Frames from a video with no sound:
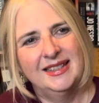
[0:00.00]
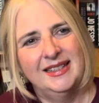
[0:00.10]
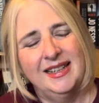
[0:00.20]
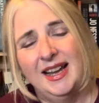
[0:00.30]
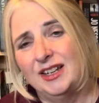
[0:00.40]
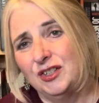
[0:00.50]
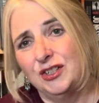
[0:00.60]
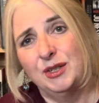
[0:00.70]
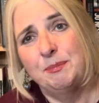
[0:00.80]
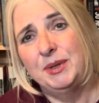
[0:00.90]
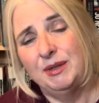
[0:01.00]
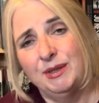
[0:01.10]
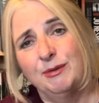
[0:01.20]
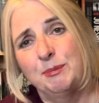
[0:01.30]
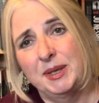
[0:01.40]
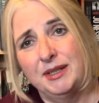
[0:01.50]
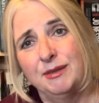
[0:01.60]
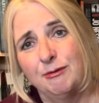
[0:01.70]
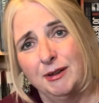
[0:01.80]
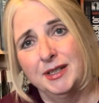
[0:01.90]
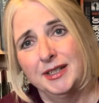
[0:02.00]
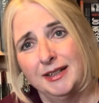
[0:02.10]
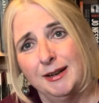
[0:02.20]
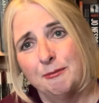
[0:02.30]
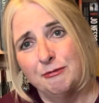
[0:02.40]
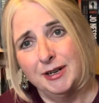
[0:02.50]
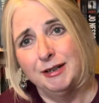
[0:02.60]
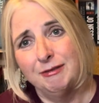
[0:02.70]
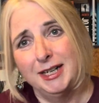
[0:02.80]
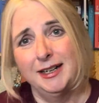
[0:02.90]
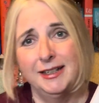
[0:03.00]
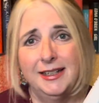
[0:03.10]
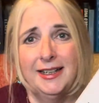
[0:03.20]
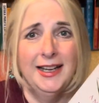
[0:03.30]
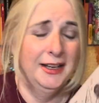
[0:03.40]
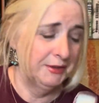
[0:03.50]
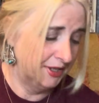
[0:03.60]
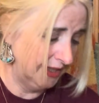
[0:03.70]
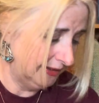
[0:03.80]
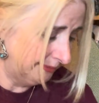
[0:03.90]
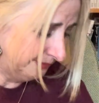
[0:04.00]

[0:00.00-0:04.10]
yeah, it's just a beautiful piece of writing. I'm really glad I encountered it.